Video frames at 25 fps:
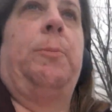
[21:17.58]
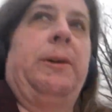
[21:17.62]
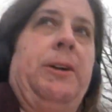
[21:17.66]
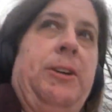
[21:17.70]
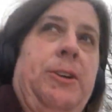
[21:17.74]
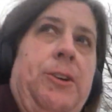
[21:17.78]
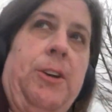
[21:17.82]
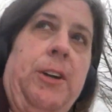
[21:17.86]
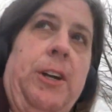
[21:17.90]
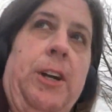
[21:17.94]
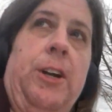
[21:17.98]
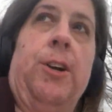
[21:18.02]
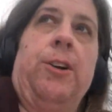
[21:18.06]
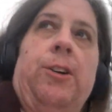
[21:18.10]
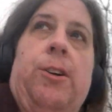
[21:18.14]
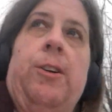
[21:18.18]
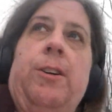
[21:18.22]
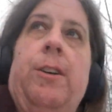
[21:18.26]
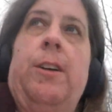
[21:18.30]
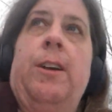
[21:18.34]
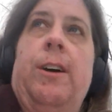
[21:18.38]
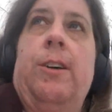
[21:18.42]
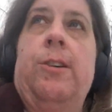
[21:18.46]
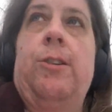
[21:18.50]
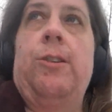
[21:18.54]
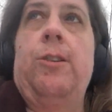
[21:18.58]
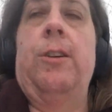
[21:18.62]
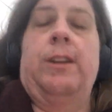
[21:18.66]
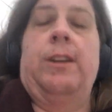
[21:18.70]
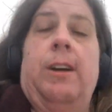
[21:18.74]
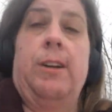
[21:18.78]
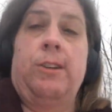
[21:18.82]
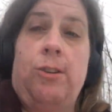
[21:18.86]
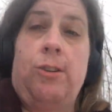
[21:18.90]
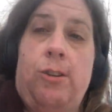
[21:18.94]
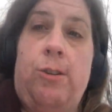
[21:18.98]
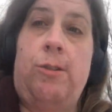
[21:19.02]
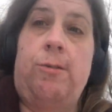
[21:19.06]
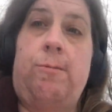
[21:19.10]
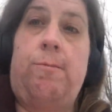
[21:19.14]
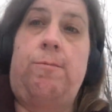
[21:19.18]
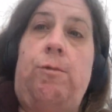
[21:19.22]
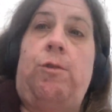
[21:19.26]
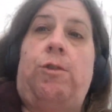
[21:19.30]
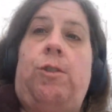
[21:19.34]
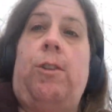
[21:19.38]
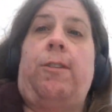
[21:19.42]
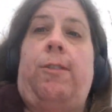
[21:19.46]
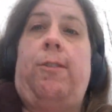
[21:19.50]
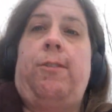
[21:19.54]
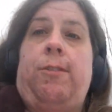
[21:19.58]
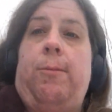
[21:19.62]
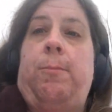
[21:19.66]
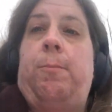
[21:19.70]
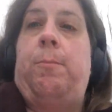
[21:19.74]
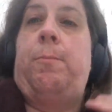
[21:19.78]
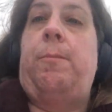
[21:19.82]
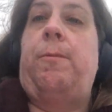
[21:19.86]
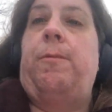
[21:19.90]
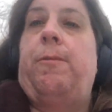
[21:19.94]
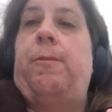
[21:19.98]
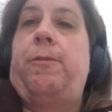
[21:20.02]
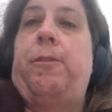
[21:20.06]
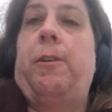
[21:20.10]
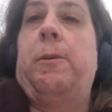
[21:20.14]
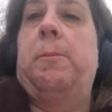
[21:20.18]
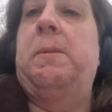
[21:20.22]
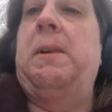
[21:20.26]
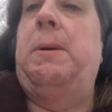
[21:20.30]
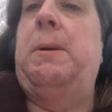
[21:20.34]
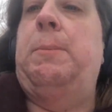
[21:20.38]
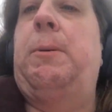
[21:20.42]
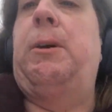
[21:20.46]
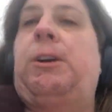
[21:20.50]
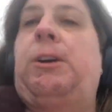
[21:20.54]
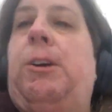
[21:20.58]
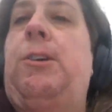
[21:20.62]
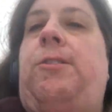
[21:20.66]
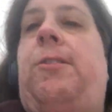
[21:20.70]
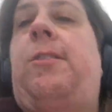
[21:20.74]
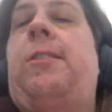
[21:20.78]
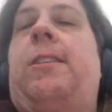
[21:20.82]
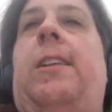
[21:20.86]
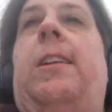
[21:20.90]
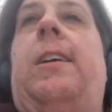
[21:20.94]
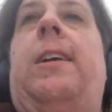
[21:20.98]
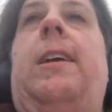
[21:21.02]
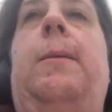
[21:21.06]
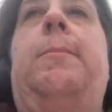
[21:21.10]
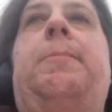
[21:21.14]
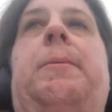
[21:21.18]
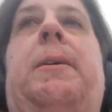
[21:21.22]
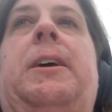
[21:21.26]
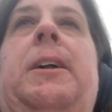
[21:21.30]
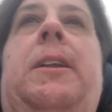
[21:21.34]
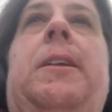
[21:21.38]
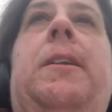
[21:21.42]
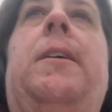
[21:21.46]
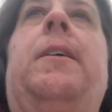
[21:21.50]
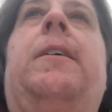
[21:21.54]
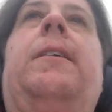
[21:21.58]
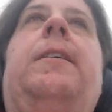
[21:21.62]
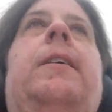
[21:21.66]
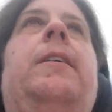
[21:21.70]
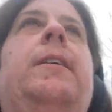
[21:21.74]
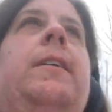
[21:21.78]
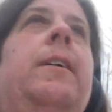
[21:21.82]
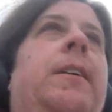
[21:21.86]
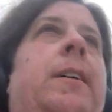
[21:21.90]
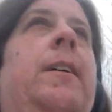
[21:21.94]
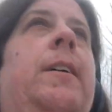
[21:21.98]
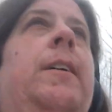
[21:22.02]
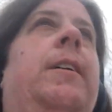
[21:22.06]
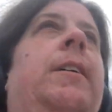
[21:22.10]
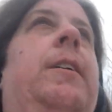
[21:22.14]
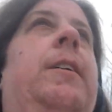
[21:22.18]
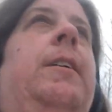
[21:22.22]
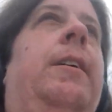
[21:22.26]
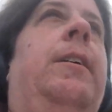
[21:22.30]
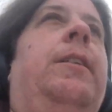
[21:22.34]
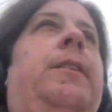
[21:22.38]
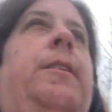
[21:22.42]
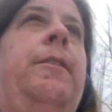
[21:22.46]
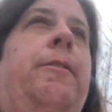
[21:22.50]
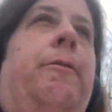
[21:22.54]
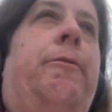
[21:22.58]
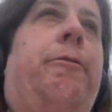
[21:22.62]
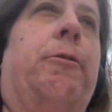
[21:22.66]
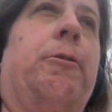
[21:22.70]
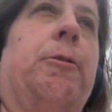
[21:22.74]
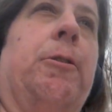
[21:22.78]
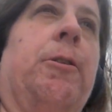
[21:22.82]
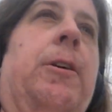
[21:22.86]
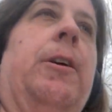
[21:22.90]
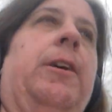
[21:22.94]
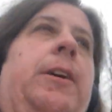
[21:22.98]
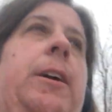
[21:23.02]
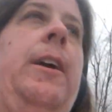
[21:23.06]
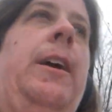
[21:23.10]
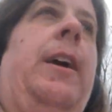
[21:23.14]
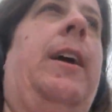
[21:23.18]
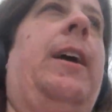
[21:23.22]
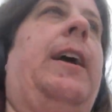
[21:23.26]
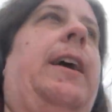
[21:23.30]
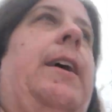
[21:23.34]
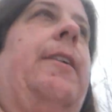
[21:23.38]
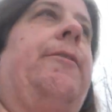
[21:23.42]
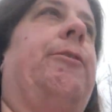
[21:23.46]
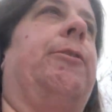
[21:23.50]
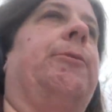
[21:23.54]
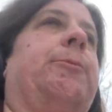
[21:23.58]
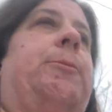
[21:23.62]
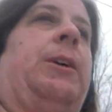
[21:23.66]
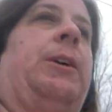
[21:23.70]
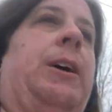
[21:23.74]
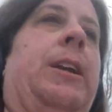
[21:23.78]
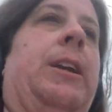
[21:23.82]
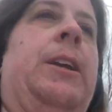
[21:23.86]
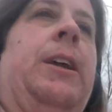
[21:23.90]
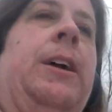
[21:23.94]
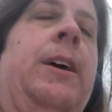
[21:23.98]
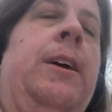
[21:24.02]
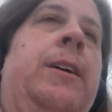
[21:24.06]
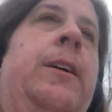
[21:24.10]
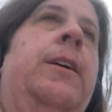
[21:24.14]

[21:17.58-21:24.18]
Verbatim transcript: better year. Not, not just for me personally, but for everyone